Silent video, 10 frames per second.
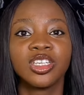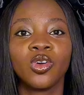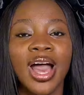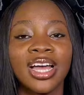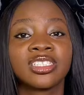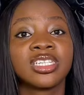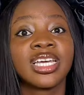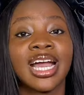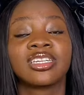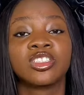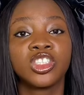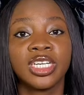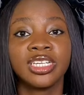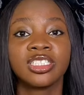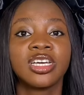you actually cannot
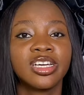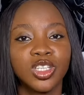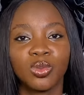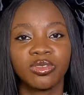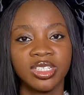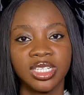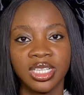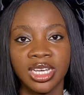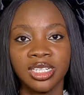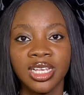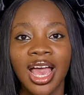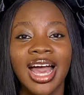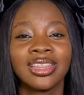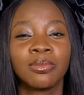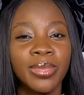change some of these things.
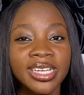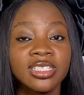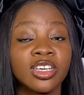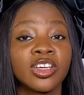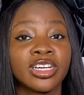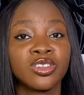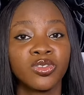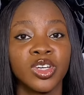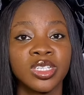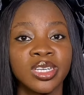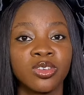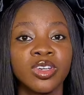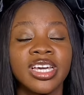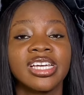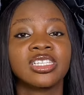And the best thing you can do for yourself
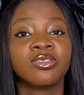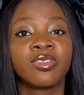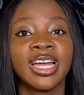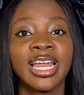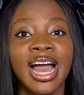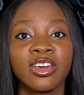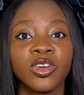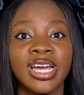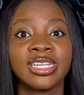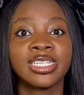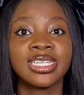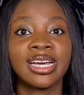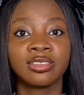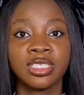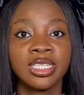is to find how you can
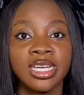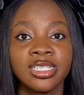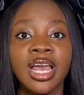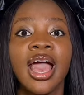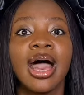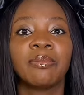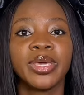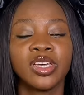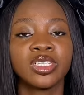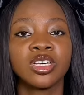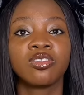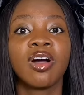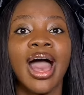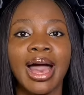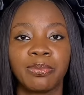style these things and make yourself
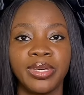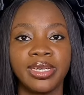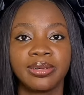happy.